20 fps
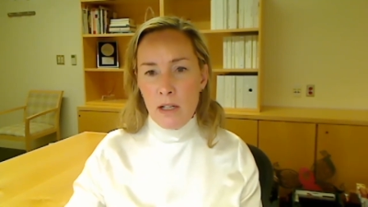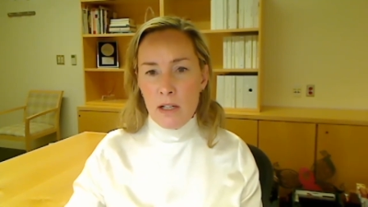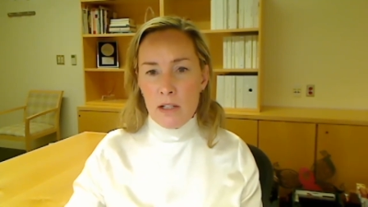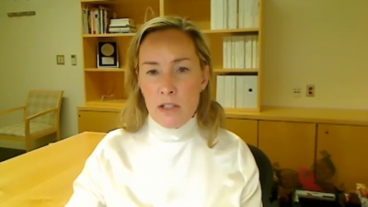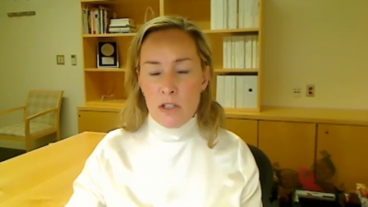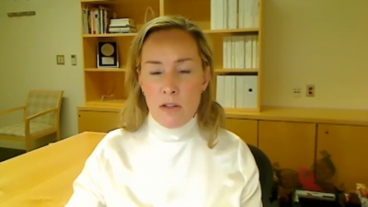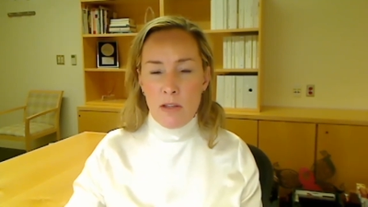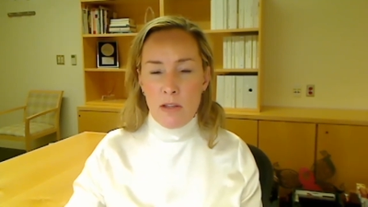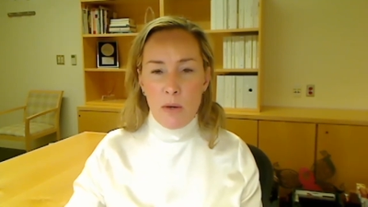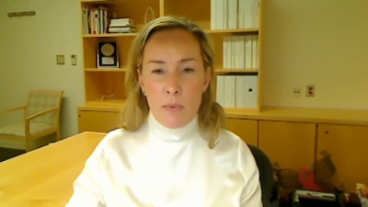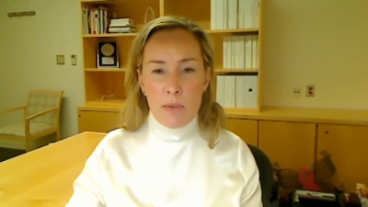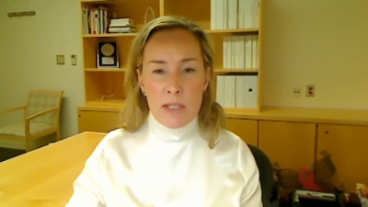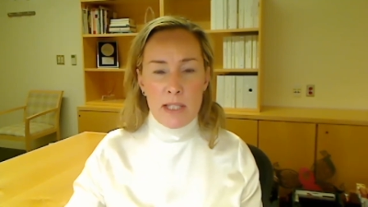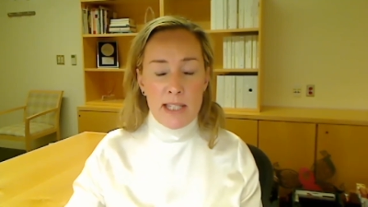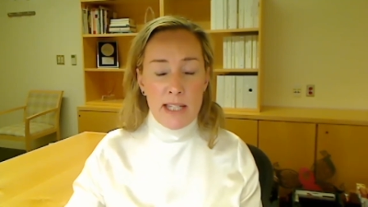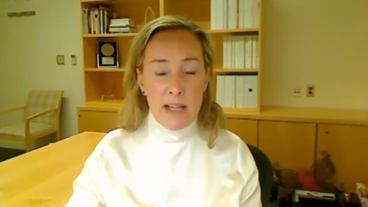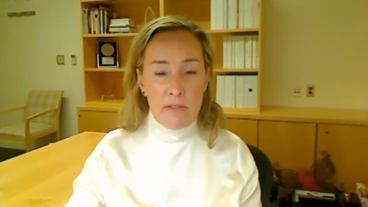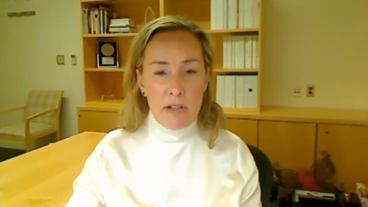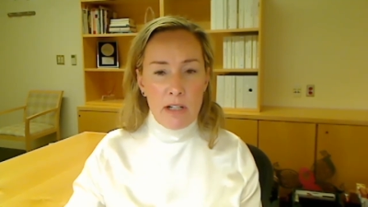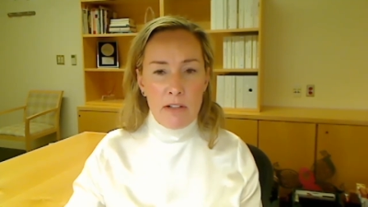so that was
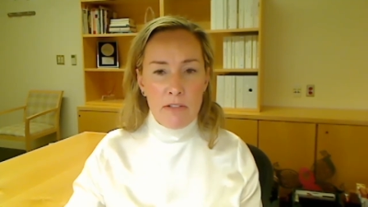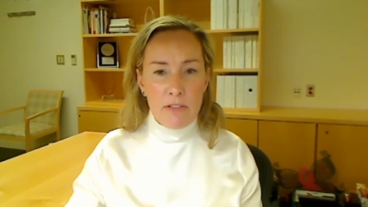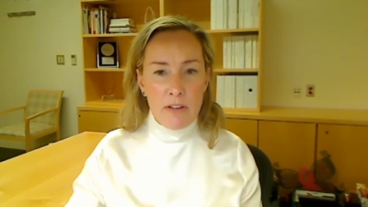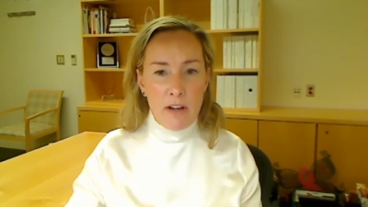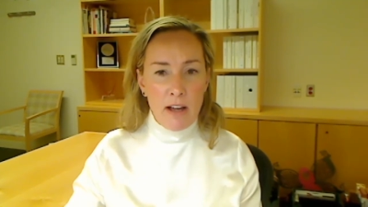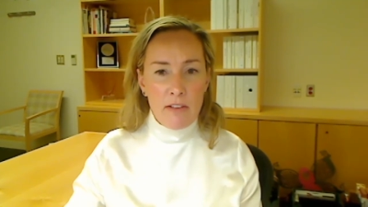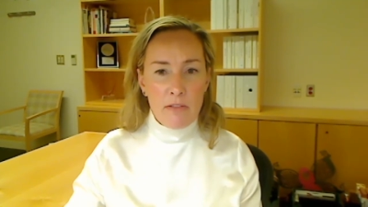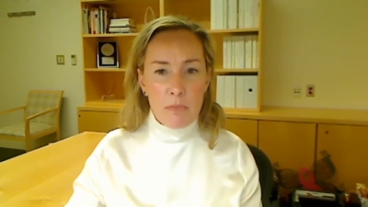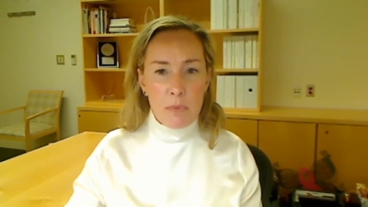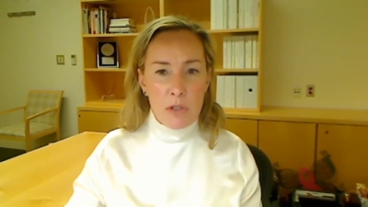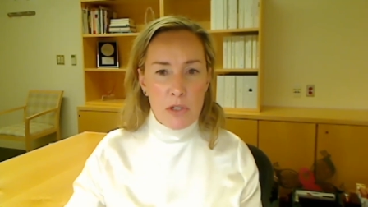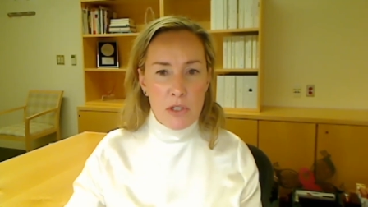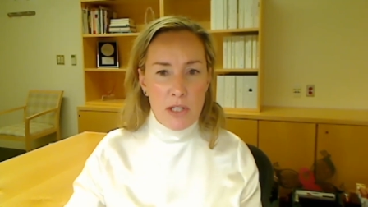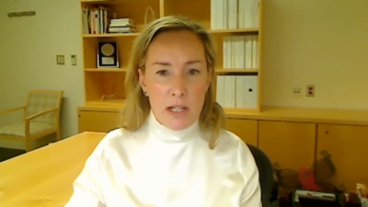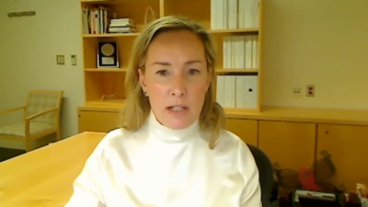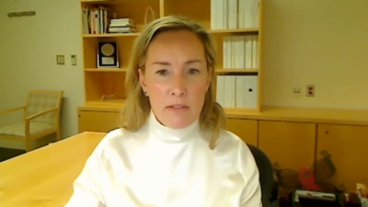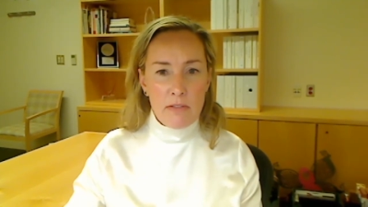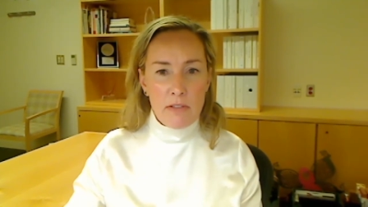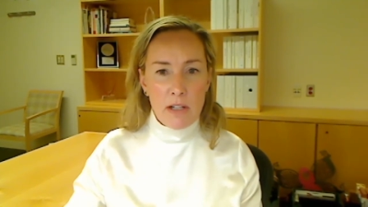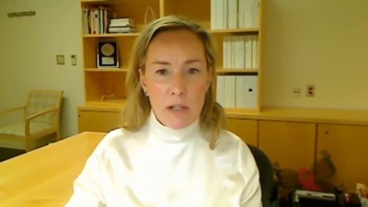75%
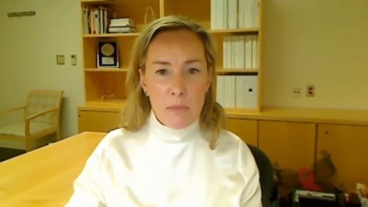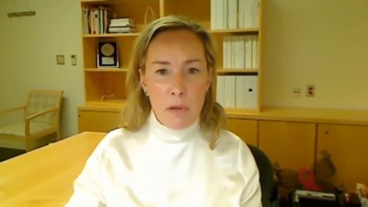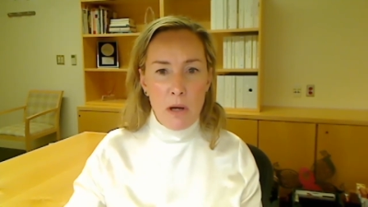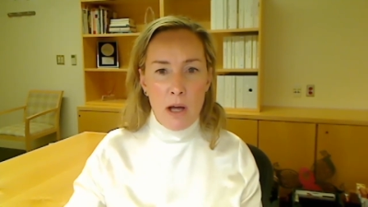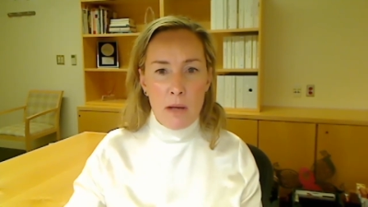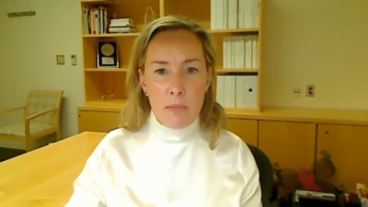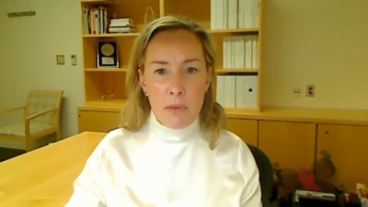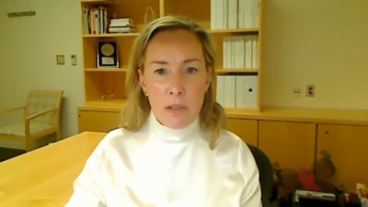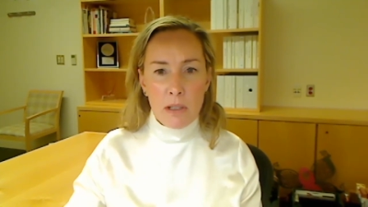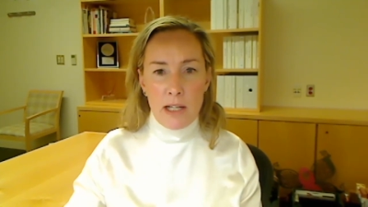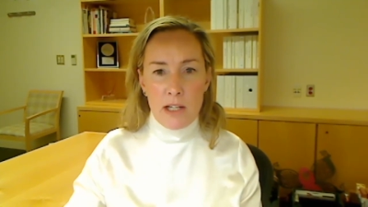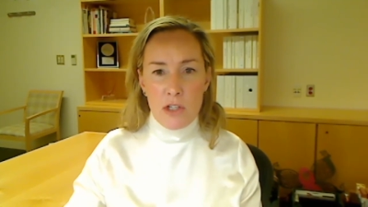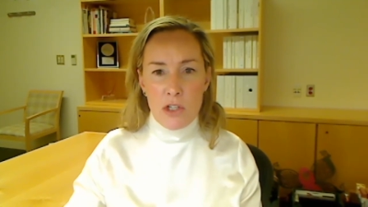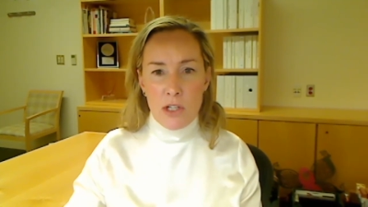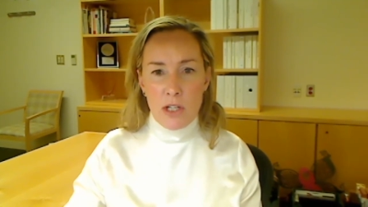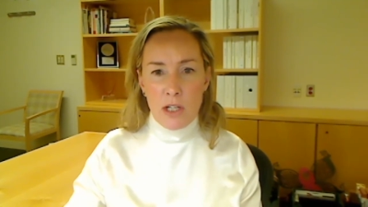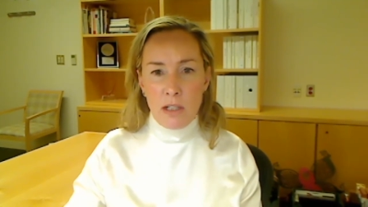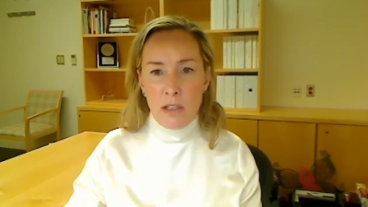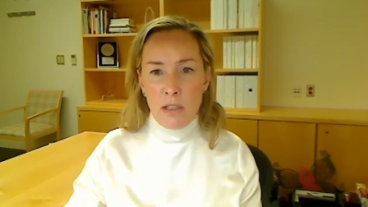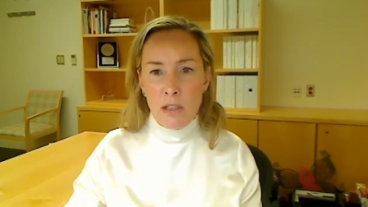of their
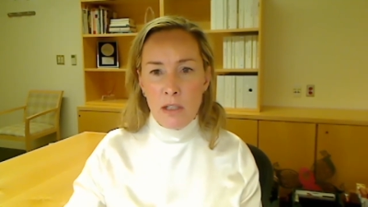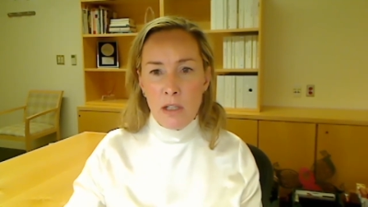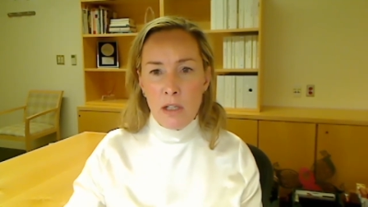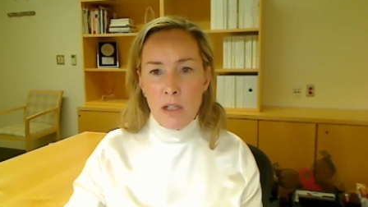population.